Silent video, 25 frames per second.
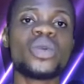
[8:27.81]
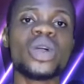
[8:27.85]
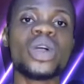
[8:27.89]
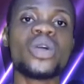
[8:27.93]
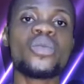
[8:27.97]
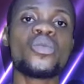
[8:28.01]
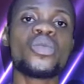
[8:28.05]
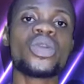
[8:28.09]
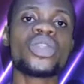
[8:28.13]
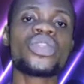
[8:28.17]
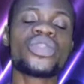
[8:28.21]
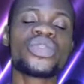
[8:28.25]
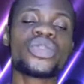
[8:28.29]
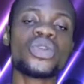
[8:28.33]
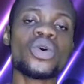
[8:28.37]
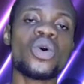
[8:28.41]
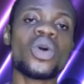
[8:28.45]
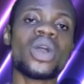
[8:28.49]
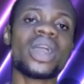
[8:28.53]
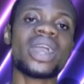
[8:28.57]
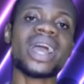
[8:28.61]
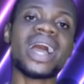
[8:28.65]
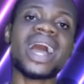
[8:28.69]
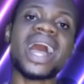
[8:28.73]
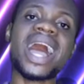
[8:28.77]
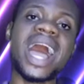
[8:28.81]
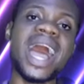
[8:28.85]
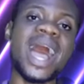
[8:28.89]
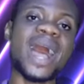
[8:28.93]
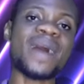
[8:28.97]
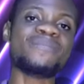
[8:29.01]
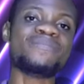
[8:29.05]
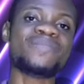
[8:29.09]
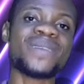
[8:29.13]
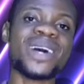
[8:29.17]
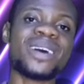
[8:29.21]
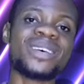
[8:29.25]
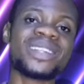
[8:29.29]
where we talk
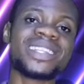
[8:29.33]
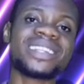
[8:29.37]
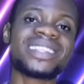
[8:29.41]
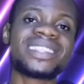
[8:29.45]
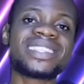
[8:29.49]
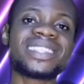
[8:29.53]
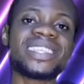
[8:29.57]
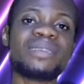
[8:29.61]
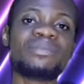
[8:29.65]
about the